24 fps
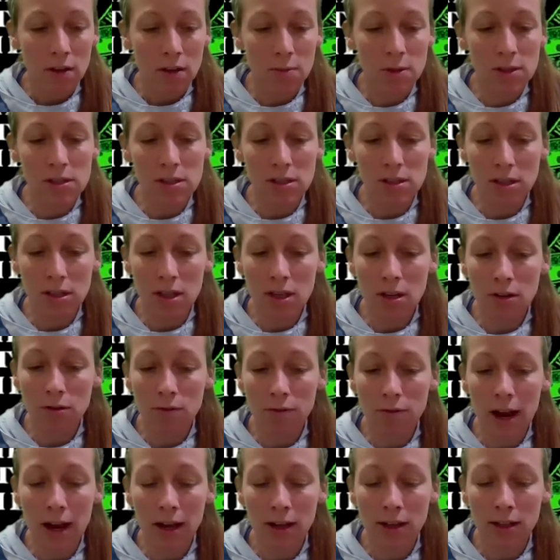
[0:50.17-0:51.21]
Mrs.
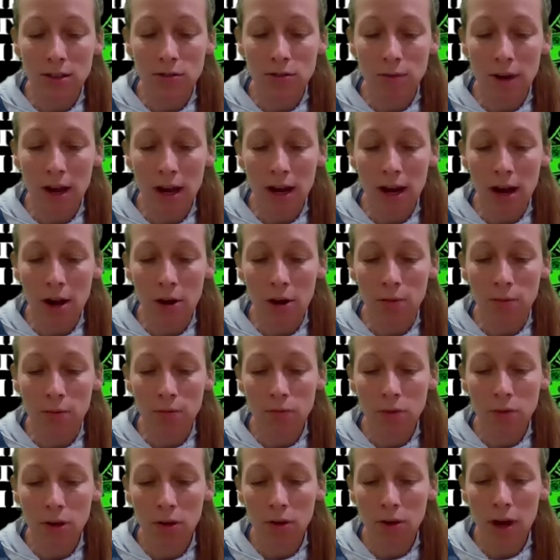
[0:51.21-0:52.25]
Theodorakis ran out.
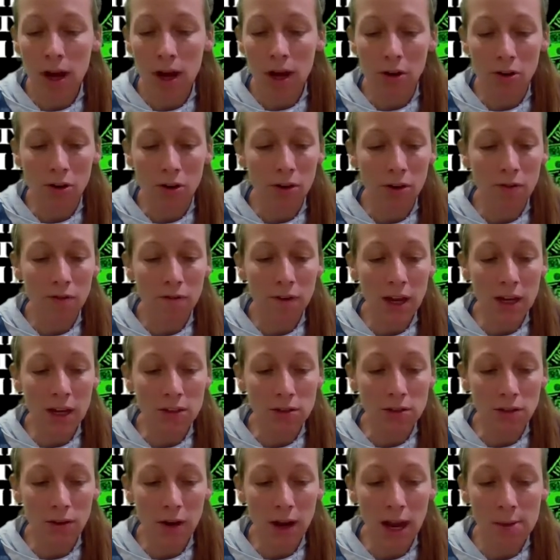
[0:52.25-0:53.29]
Her hair, her
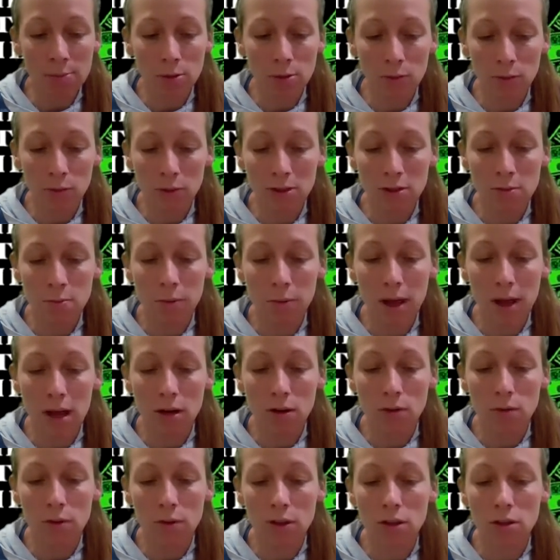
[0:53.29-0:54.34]
face, her apron were
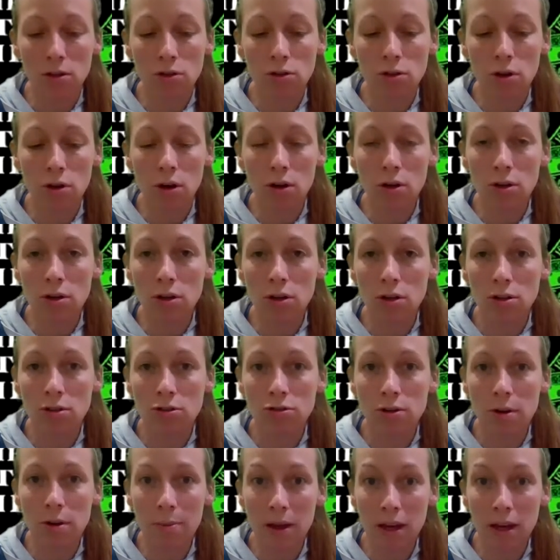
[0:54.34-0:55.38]
splattered with dark,
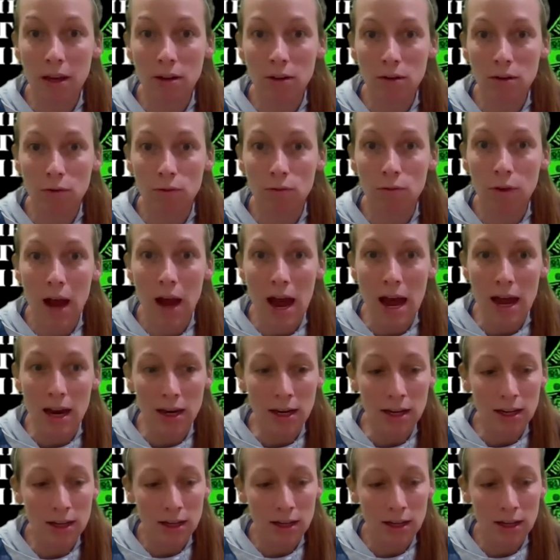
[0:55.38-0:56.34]
dripping red.